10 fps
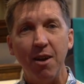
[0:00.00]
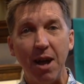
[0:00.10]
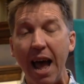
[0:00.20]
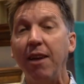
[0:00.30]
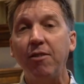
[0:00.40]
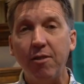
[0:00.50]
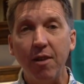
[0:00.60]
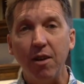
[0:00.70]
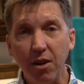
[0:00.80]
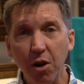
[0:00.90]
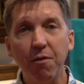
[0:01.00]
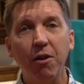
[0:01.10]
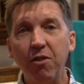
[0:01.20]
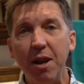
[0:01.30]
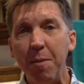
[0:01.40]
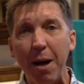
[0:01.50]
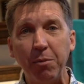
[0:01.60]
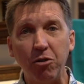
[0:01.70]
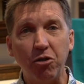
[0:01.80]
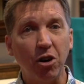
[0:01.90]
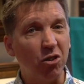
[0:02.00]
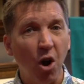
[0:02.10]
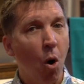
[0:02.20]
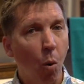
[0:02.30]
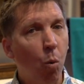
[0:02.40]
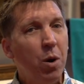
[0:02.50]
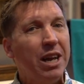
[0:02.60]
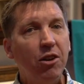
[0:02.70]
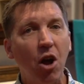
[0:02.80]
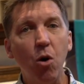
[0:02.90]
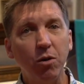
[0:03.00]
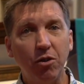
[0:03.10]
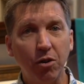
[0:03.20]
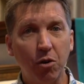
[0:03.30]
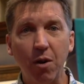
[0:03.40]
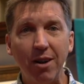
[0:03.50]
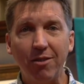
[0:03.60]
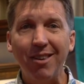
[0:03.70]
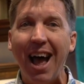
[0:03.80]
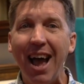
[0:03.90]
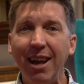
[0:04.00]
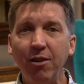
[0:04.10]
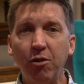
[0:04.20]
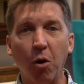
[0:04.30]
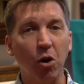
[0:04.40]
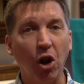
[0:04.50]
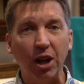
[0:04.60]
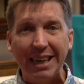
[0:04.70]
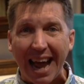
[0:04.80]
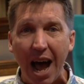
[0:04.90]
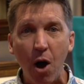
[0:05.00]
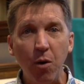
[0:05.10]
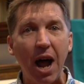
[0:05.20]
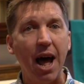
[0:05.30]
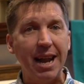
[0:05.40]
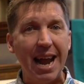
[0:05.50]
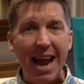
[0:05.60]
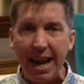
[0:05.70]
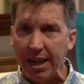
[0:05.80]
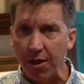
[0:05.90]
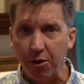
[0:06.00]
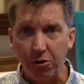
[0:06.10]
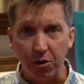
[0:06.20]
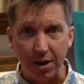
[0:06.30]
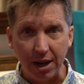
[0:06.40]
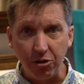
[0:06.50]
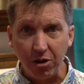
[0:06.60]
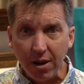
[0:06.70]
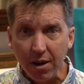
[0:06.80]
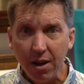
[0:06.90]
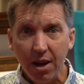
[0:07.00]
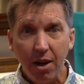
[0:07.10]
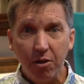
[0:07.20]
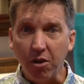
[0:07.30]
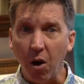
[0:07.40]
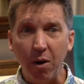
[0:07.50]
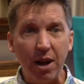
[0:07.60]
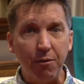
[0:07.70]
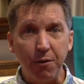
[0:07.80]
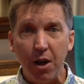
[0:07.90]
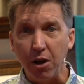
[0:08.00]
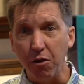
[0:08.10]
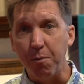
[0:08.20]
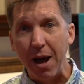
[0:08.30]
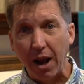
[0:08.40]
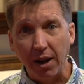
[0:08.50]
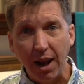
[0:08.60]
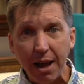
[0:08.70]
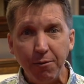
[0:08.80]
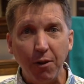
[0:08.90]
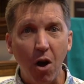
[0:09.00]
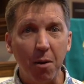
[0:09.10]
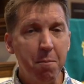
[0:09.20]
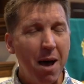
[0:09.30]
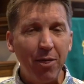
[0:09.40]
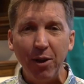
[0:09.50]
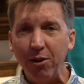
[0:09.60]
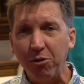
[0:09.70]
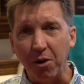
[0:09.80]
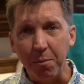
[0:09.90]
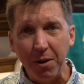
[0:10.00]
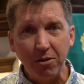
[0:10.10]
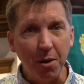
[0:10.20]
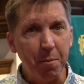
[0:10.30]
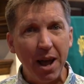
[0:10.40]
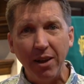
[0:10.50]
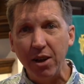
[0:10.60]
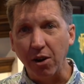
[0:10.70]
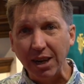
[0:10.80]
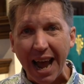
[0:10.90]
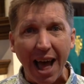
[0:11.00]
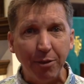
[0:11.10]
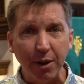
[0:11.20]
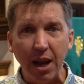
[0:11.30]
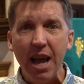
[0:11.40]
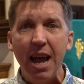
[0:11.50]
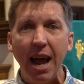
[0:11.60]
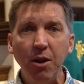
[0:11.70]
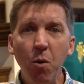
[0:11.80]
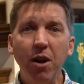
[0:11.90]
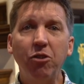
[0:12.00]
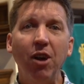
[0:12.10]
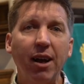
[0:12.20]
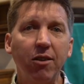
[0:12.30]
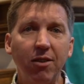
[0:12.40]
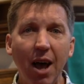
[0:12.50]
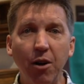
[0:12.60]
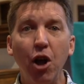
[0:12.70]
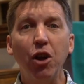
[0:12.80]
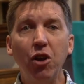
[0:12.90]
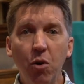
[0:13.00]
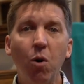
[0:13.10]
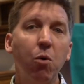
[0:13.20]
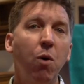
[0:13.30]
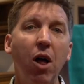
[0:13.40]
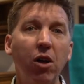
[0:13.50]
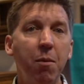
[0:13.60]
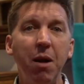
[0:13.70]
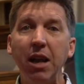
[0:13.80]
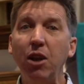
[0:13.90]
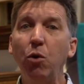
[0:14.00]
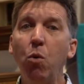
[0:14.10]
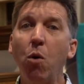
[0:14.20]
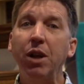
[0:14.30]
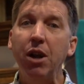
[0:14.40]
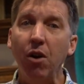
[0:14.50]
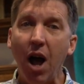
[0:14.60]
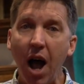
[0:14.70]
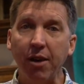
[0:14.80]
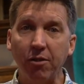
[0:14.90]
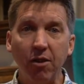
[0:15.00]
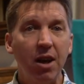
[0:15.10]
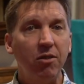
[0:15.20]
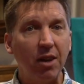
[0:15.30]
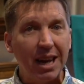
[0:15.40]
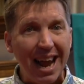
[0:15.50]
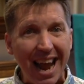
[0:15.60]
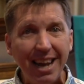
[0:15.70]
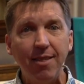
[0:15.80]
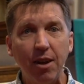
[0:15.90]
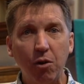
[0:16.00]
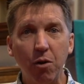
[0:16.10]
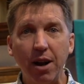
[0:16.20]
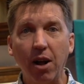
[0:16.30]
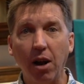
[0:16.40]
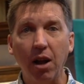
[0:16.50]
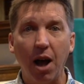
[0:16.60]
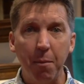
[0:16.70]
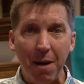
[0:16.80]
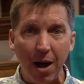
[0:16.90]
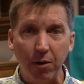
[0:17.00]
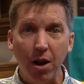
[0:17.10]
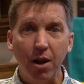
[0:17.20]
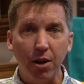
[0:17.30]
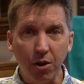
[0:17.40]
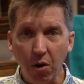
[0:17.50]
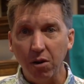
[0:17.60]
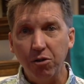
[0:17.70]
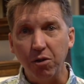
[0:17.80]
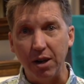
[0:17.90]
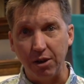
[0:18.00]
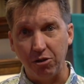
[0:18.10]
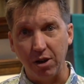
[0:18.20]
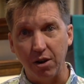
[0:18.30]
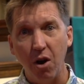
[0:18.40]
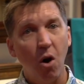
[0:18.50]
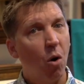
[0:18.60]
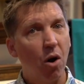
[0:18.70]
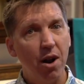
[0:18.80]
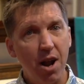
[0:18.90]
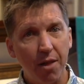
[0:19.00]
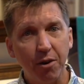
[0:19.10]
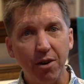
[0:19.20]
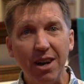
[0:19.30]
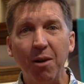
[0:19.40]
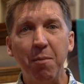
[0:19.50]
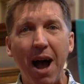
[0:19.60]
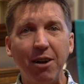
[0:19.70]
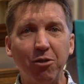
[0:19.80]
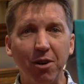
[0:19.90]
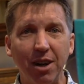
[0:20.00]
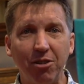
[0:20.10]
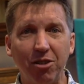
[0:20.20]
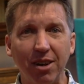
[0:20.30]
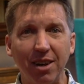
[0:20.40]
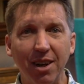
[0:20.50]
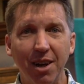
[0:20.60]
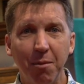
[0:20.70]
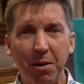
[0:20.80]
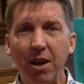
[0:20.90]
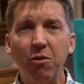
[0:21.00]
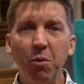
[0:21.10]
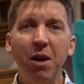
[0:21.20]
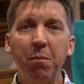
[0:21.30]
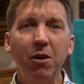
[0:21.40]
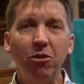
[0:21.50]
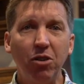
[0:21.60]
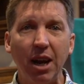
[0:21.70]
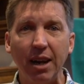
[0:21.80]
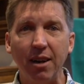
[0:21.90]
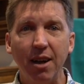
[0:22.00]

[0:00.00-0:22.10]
As University Baptist Church, we don't criticize or look down on any other tradition. So if you've been a lifelong Methodist or Episcopalian or Catholic and you want to check us out, you are welcome, and you won't hear us say anything critical about your tradition or another nearby tradition, because we appreciate